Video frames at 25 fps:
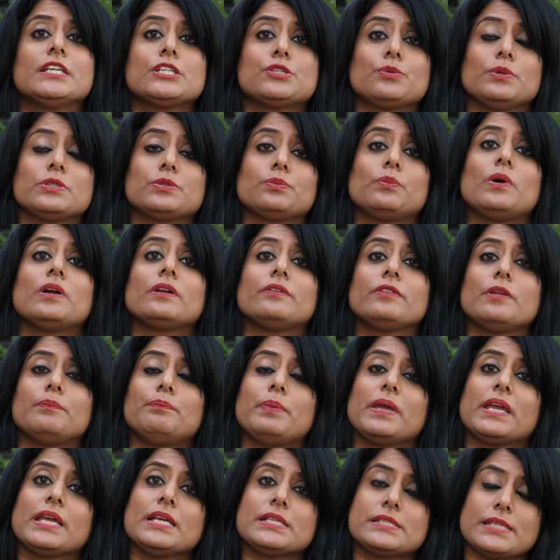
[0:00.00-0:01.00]
This was one of the
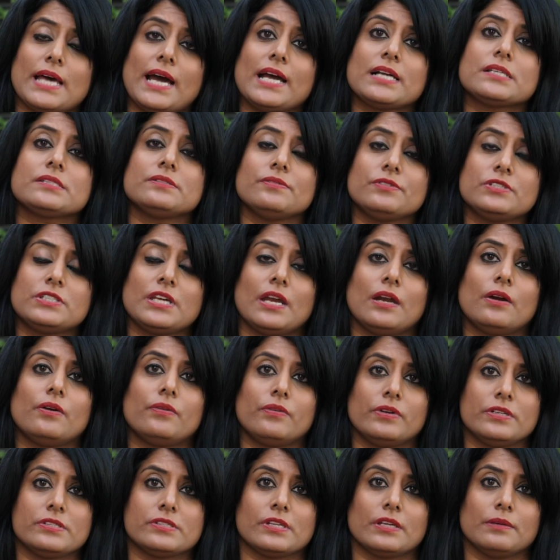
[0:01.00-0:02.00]
biggest acts of
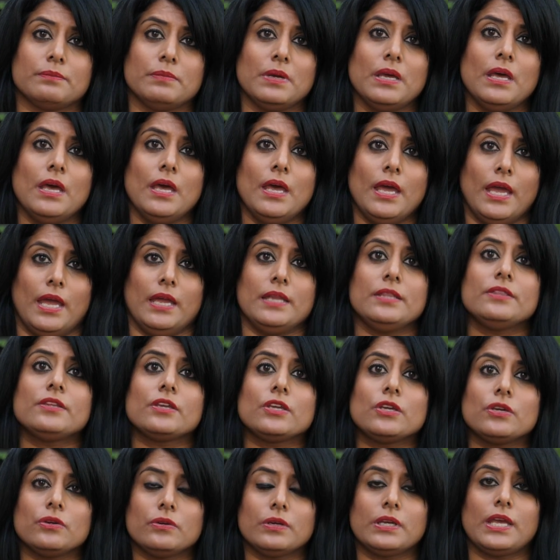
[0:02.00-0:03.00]
terrorism in
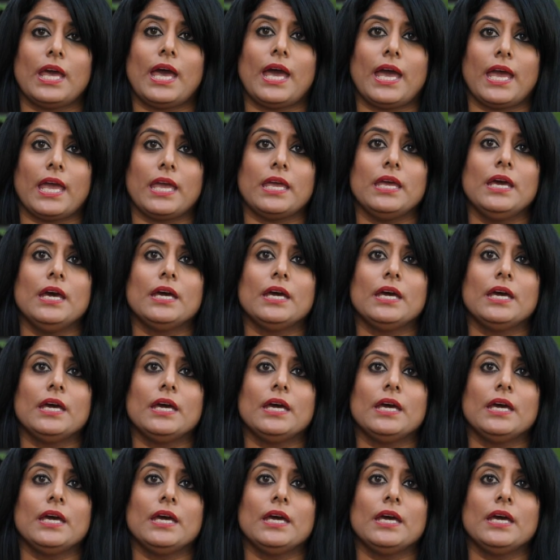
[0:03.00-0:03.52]
the UK.